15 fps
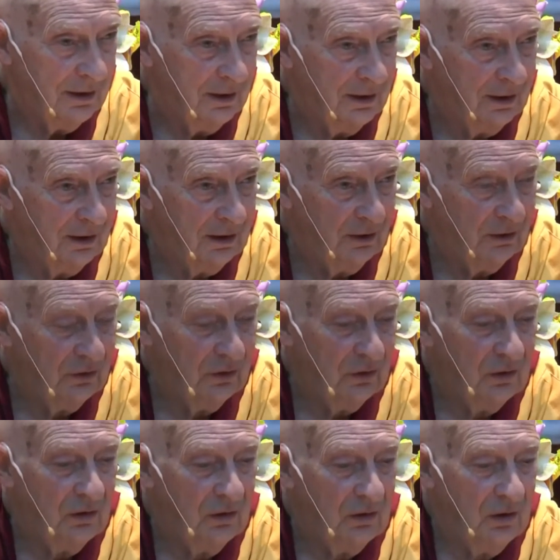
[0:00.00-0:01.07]
It
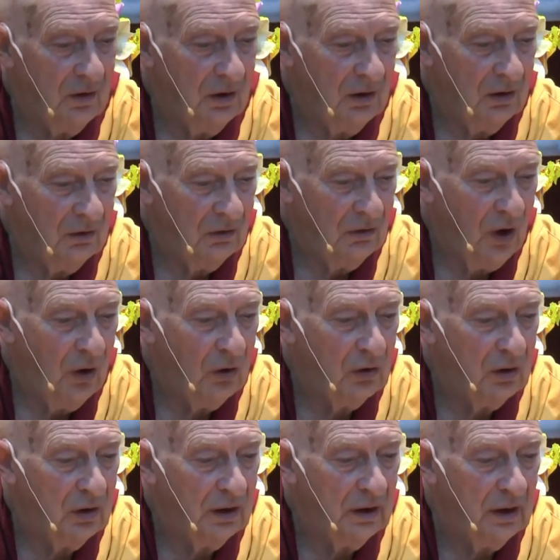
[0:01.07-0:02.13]
is
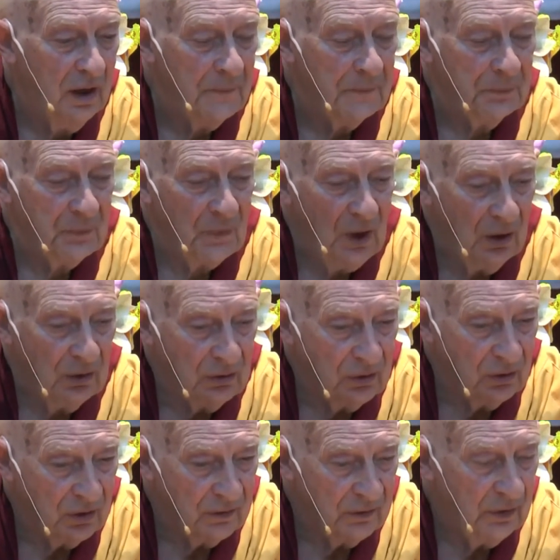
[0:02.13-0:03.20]
totally a
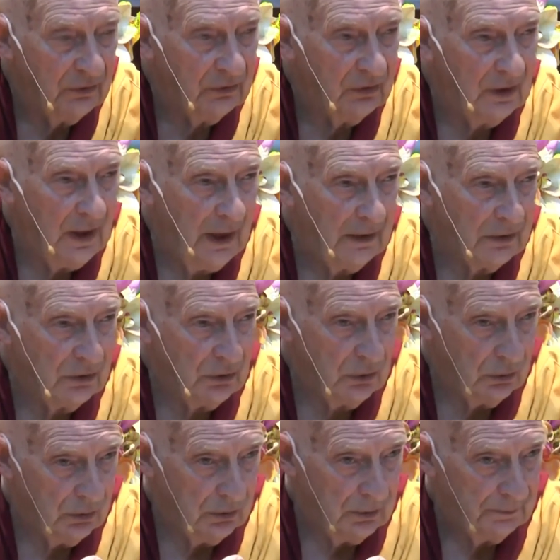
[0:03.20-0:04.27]
universal
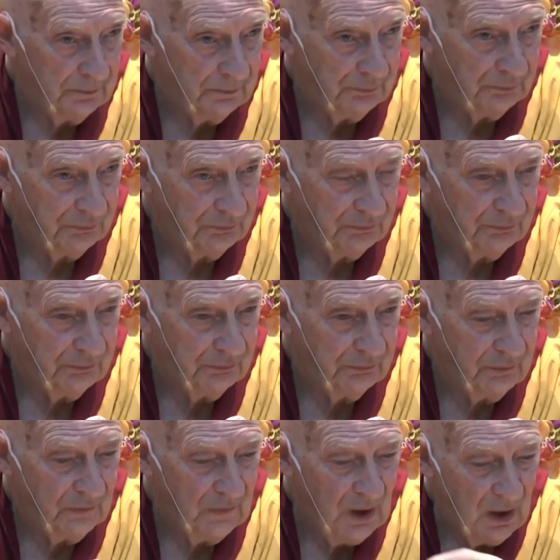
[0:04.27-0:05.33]
attitude.
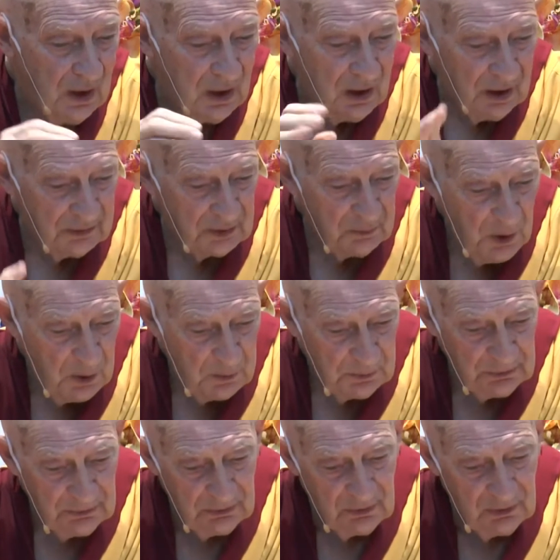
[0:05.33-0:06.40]
At the
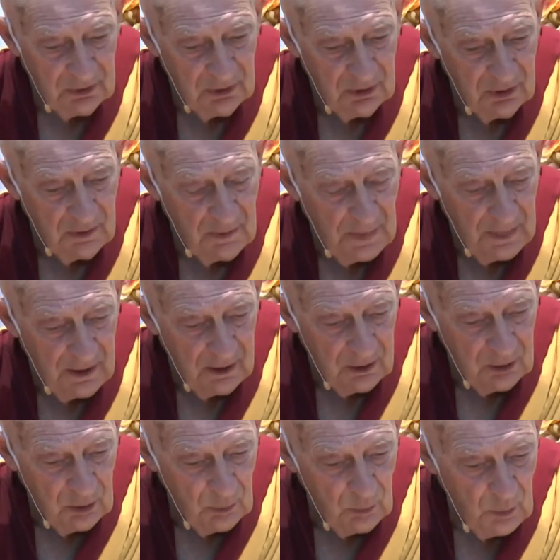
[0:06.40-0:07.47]
moment,
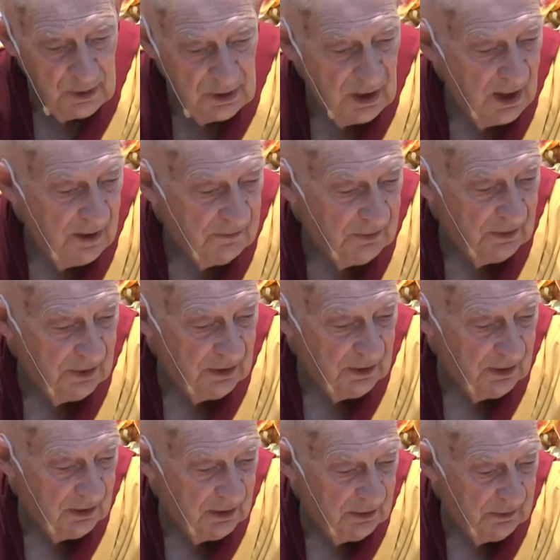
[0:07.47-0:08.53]
we have
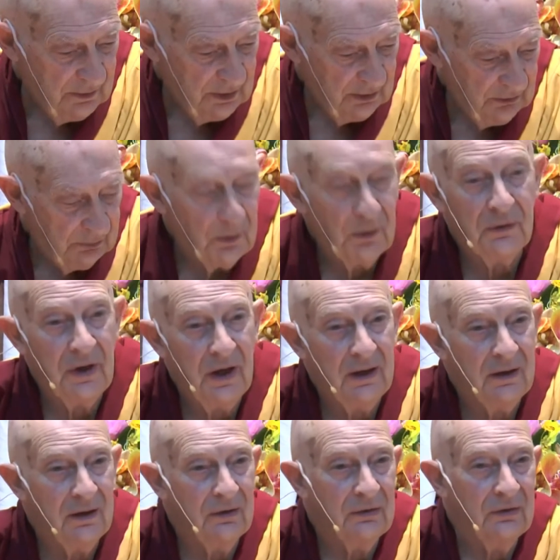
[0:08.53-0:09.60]
the
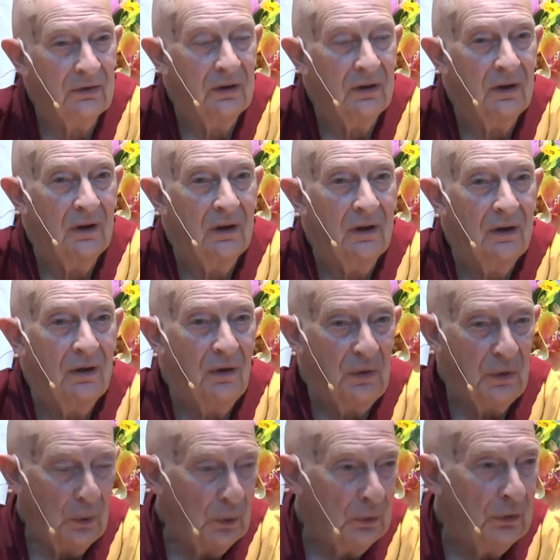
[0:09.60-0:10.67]
spontaneous
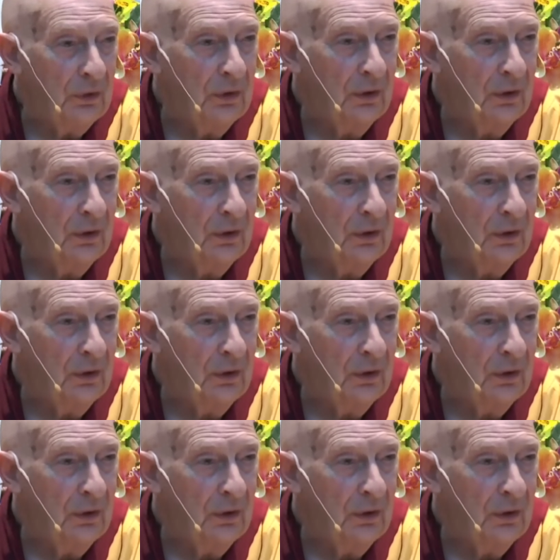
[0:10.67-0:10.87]
thought